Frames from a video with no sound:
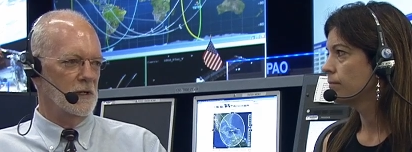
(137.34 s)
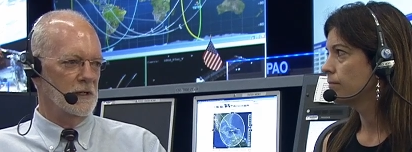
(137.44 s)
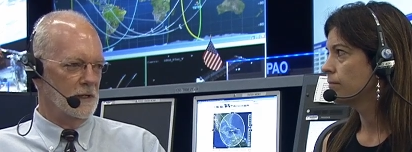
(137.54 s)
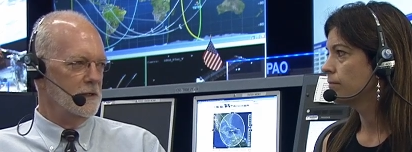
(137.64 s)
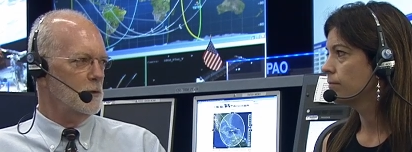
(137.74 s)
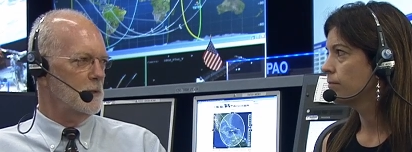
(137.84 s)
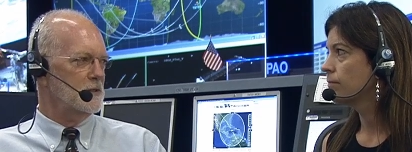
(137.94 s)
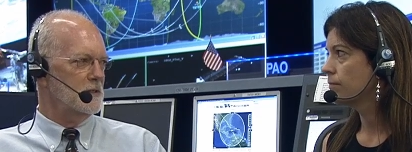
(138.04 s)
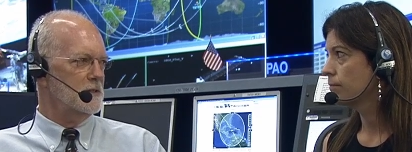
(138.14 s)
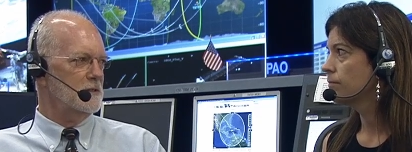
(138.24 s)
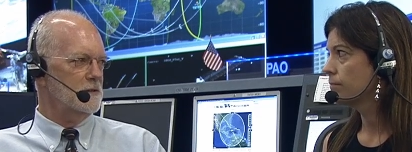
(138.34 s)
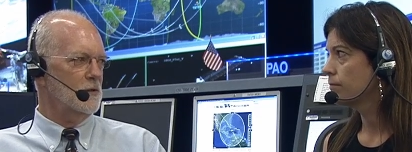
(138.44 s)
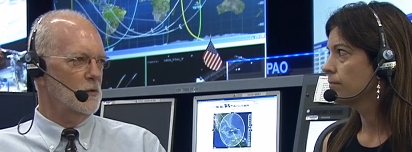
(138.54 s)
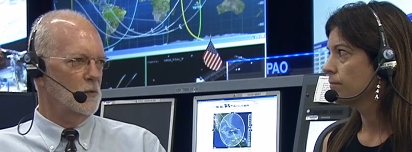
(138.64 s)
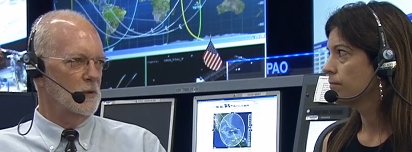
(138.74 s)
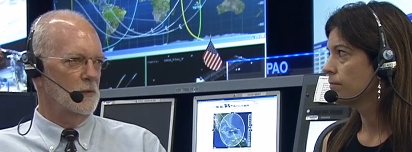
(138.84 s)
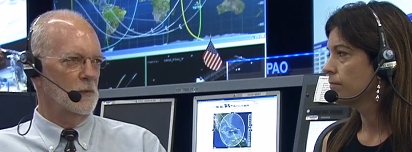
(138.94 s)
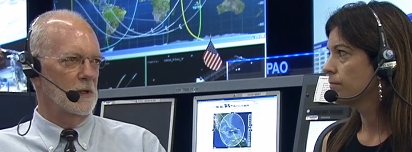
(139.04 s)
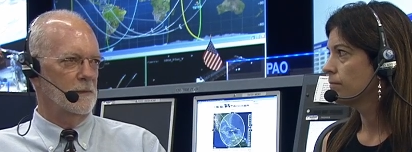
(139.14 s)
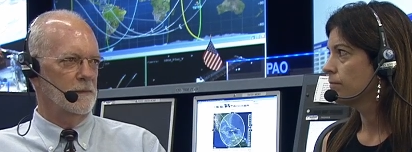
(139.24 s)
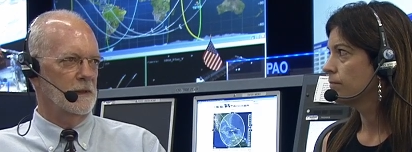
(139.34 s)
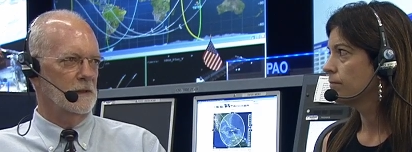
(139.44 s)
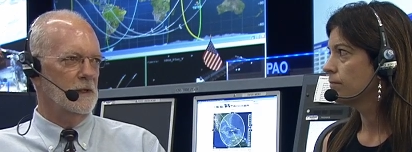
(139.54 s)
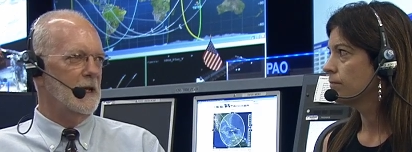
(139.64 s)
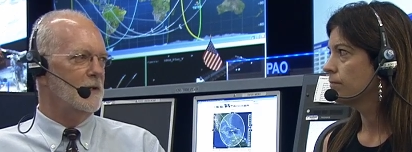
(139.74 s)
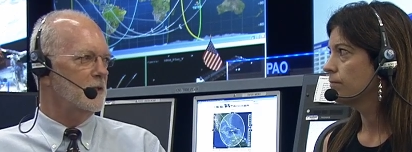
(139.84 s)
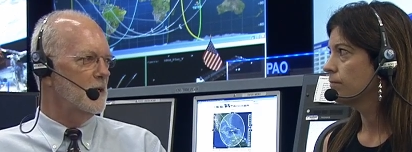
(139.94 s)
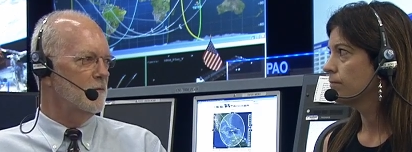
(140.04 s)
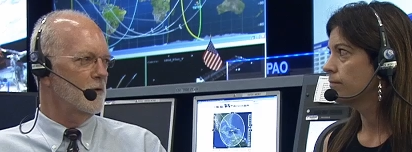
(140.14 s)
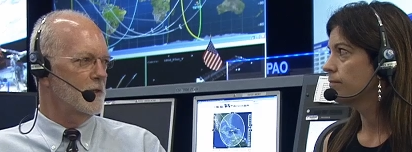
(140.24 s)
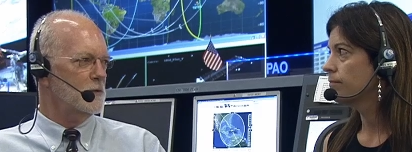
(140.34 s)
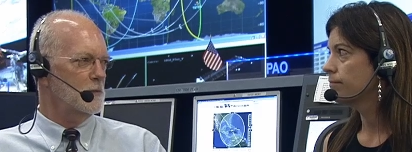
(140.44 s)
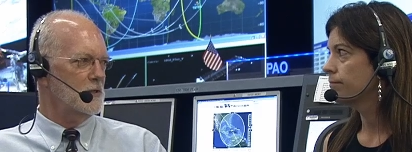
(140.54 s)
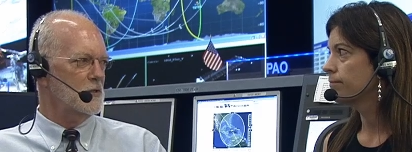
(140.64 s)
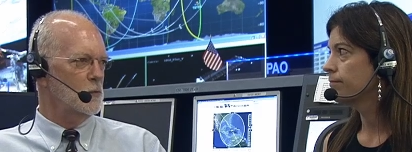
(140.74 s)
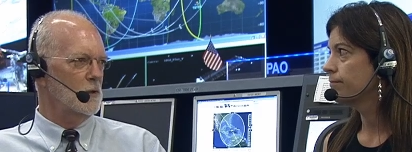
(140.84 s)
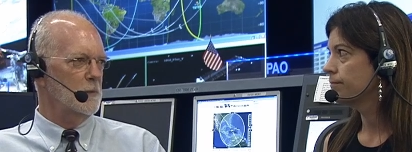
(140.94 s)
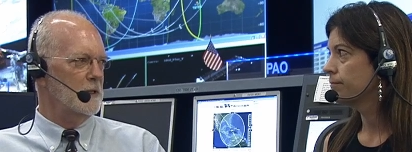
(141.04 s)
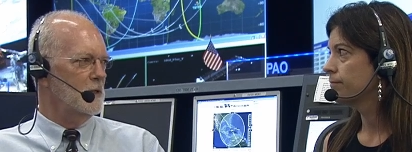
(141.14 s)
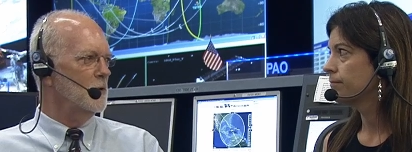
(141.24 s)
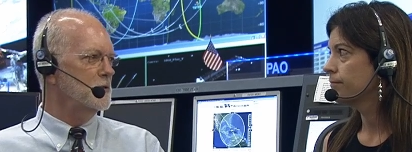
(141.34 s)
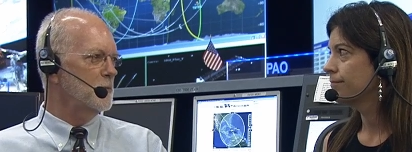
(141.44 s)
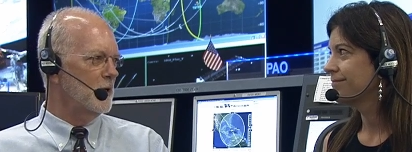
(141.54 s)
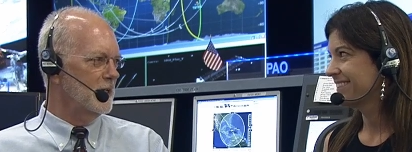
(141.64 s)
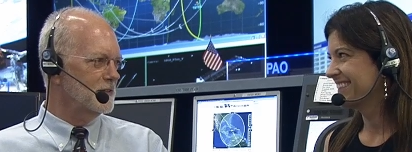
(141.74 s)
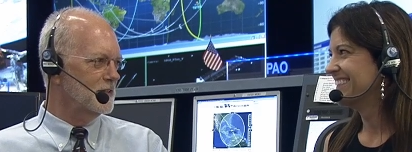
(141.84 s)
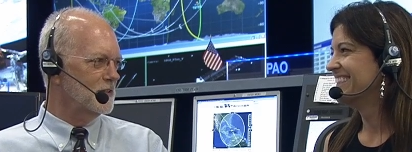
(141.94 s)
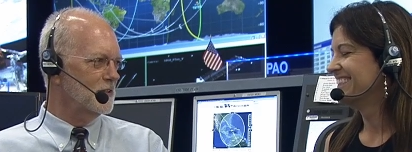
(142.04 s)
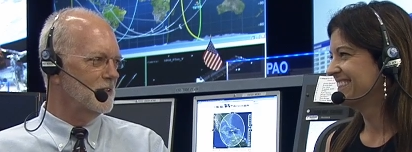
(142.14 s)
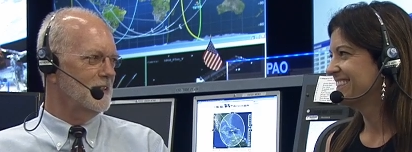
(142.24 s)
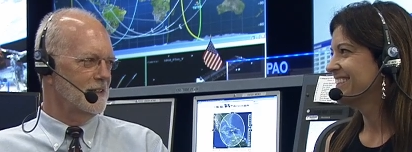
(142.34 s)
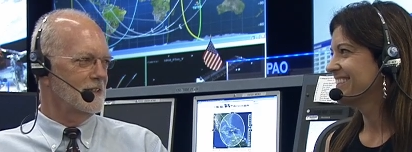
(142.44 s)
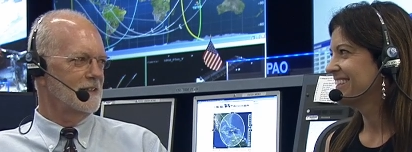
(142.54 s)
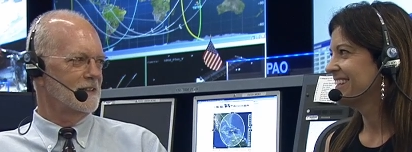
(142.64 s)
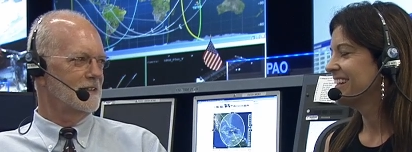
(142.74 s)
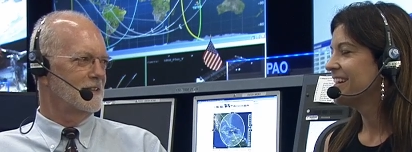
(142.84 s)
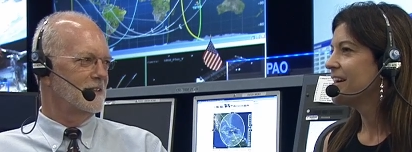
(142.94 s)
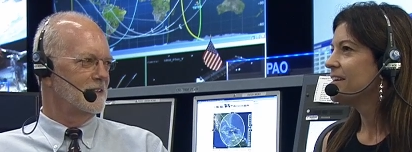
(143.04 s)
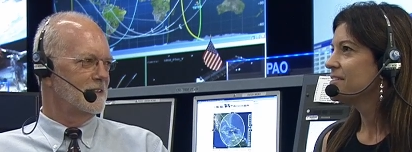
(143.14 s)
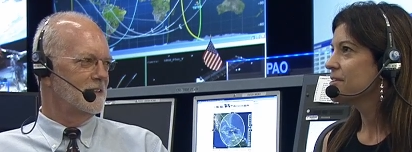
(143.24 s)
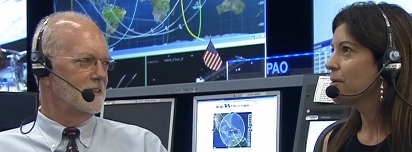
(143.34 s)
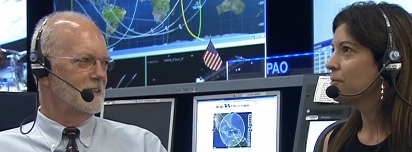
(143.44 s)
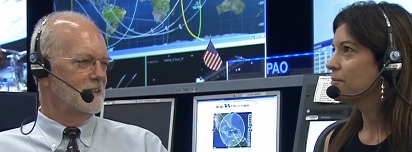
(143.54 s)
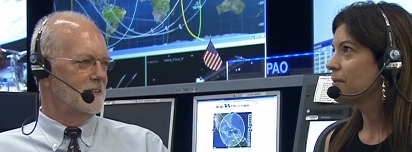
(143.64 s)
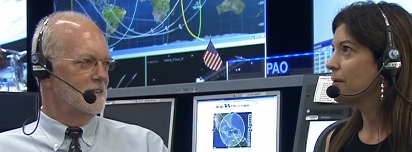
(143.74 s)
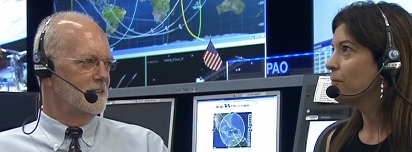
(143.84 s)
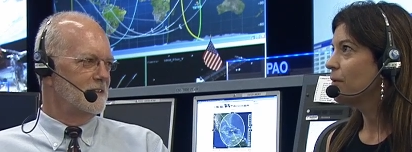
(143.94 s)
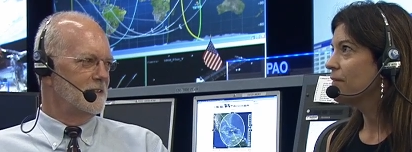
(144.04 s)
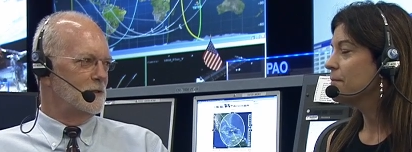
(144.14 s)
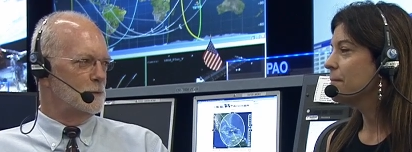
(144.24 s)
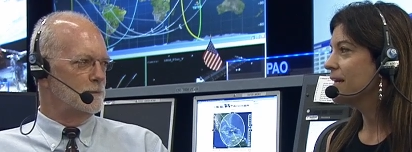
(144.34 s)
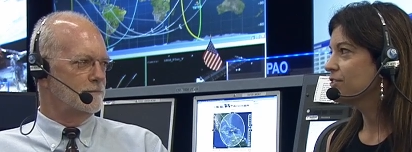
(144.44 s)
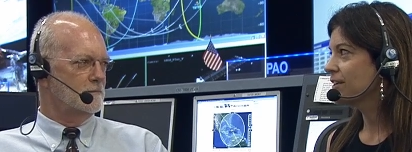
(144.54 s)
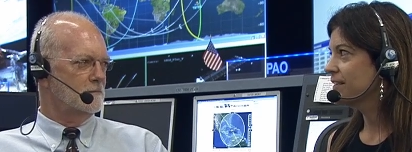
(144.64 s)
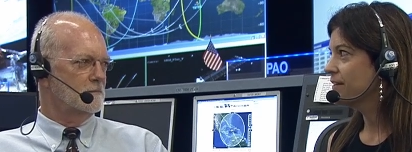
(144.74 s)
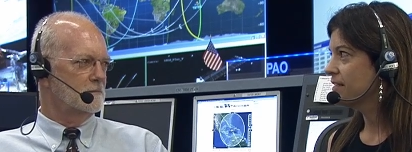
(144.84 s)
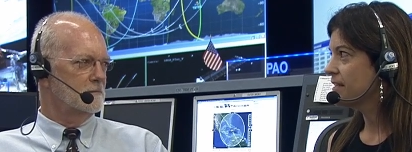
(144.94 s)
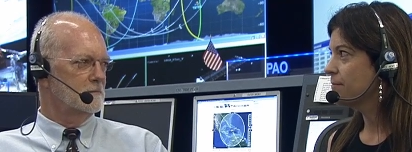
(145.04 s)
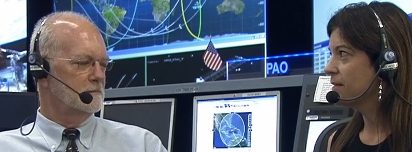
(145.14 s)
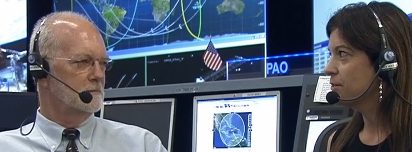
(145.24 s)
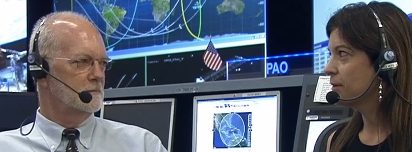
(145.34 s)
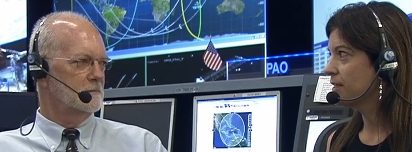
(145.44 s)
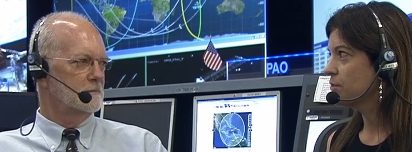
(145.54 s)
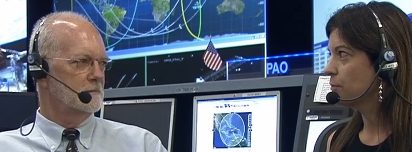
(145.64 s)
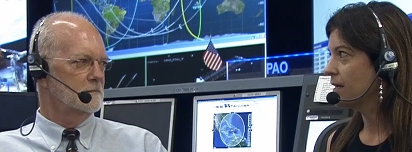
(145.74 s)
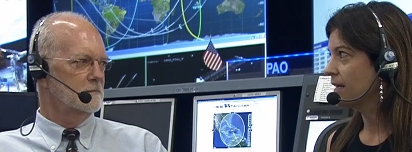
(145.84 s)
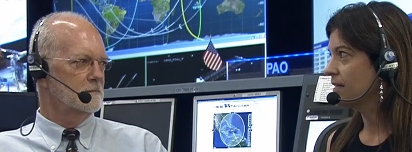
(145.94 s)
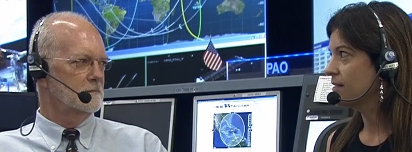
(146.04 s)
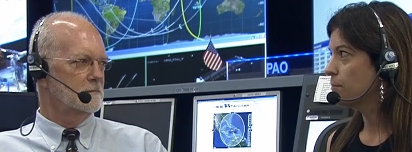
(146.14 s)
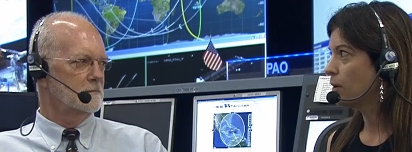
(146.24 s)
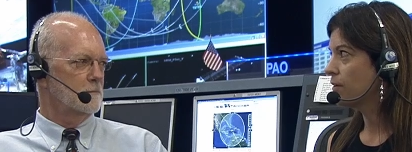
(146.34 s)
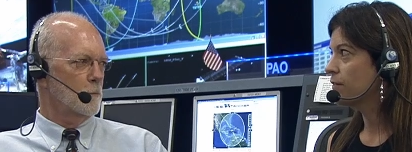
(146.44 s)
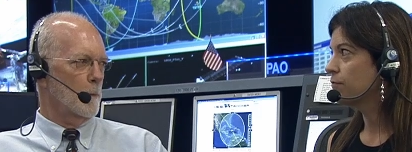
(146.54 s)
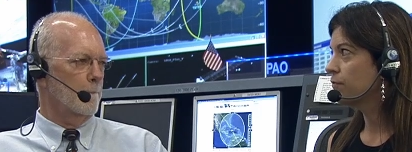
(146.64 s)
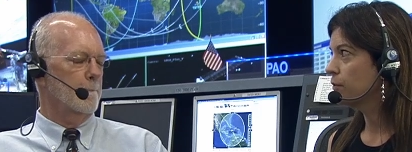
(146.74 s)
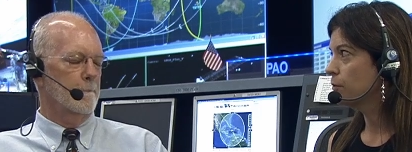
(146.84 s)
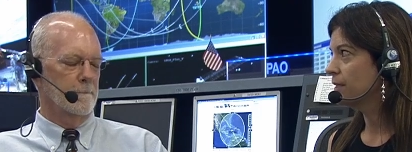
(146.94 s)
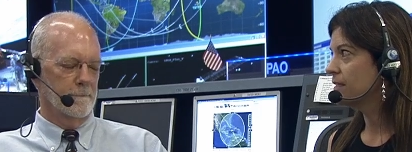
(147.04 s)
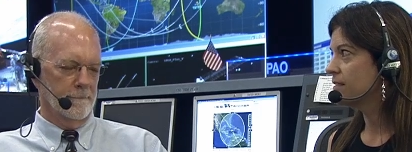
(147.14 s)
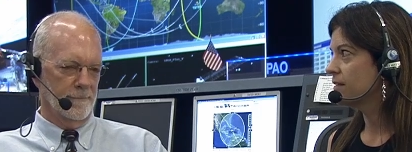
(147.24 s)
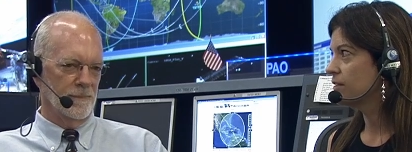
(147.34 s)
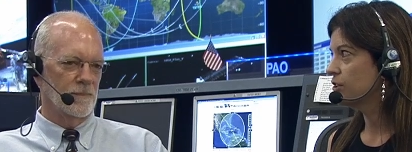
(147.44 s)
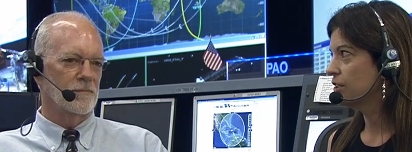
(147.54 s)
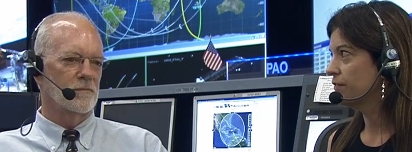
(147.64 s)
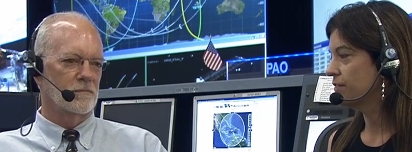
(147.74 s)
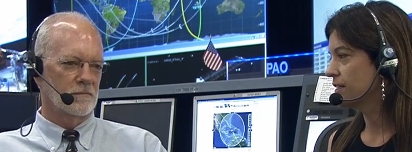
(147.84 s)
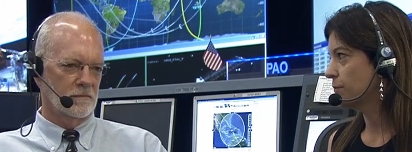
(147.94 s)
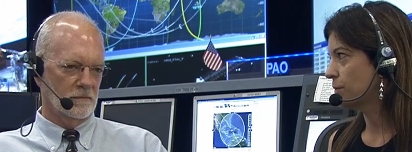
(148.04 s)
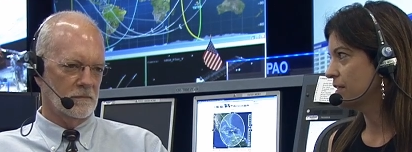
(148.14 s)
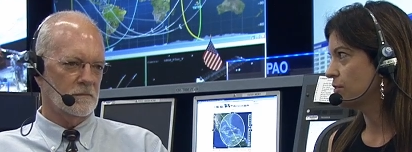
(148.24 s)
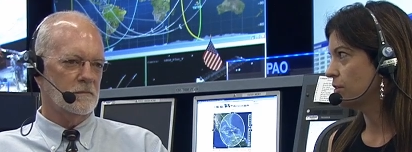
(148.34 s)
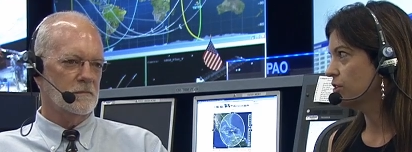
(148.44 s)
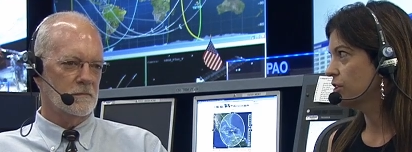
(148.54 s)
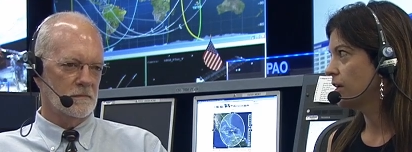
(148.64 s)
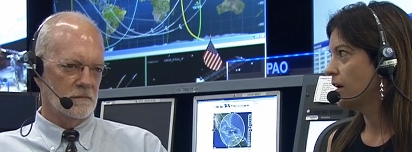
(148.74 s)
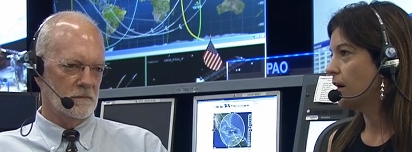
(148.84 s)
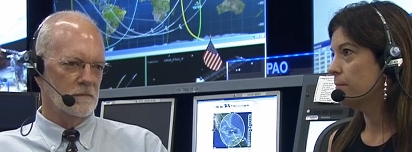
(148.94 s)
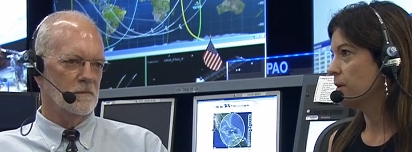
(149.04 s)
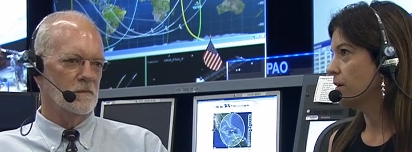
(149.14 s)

Speaker 1: on longer missions. So, uh, a good outcome for this mission will be no surprises.
Speaker 2: So, one of the major activities they've been doing this week is part of the fluids shift research. Um,